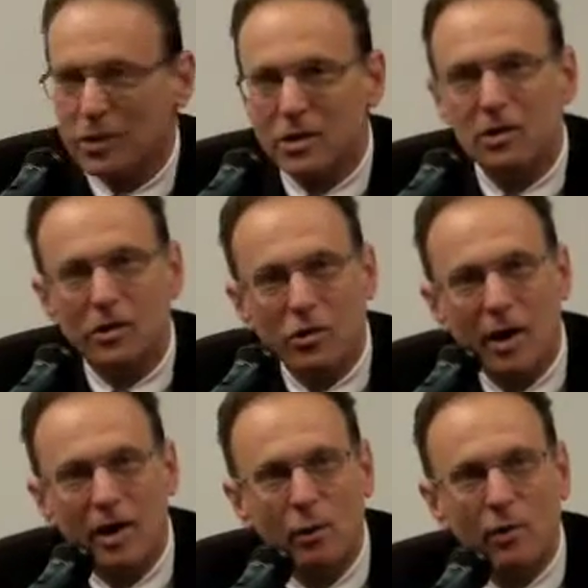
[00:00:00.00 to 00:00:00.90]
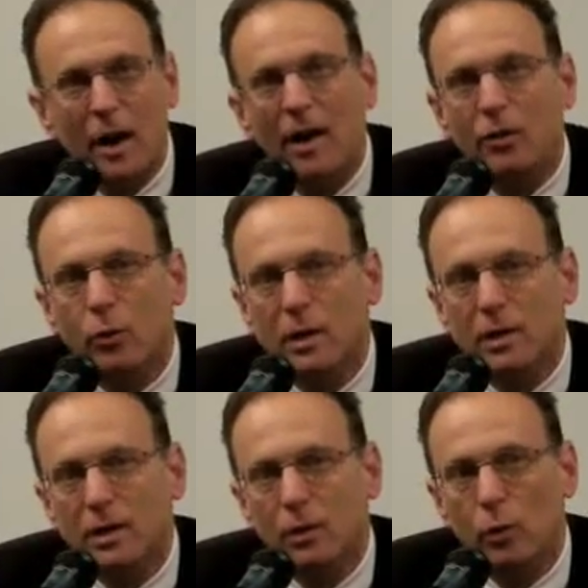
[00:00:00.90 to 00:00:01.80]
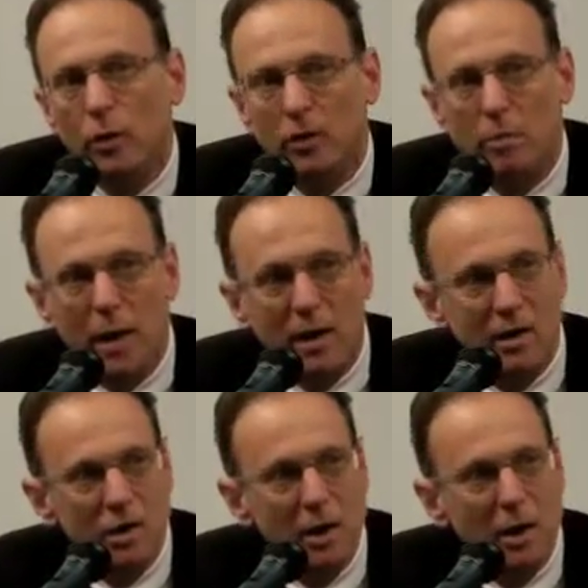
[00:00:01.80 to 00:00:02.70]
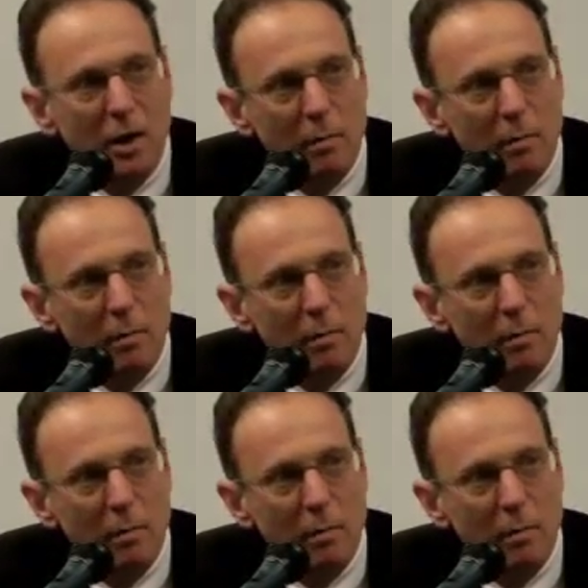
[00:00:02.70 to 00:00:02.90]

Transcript: We're still struggling with how do we deal with and manage